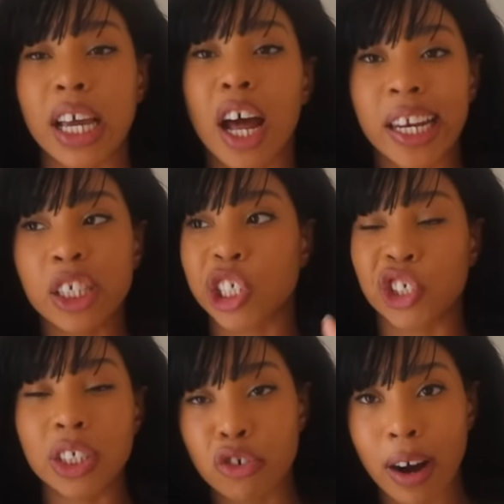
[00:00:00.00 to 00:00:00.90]
I literally
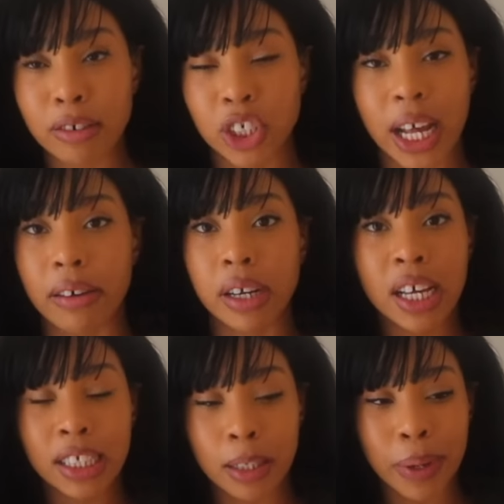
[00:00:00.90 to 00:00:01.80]
just crouched down
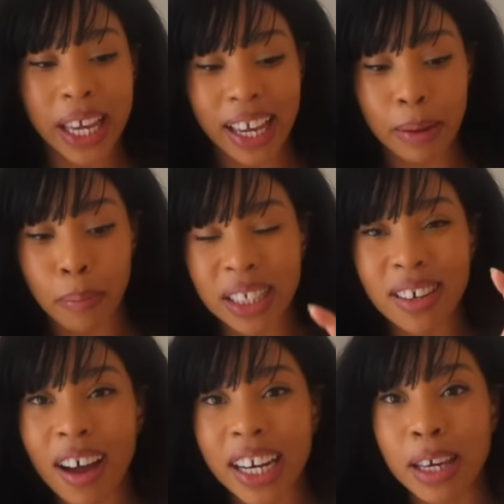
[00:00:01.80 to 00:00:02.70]
to be in my
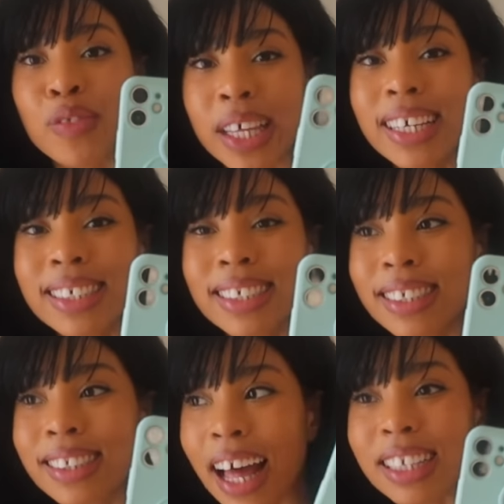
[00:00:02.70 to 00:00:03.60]
tiny
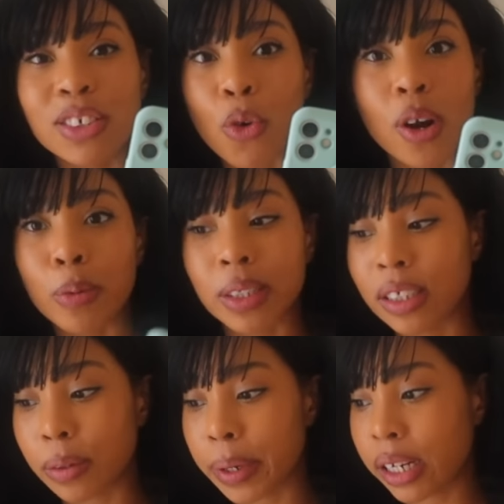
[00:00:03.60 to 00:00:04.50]
this. That's all I was
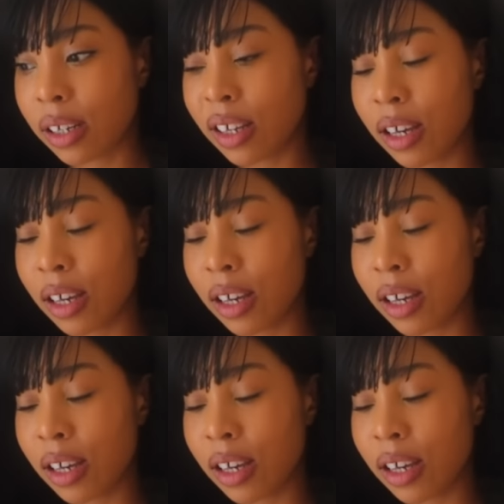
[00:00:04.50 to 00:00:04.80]
doing.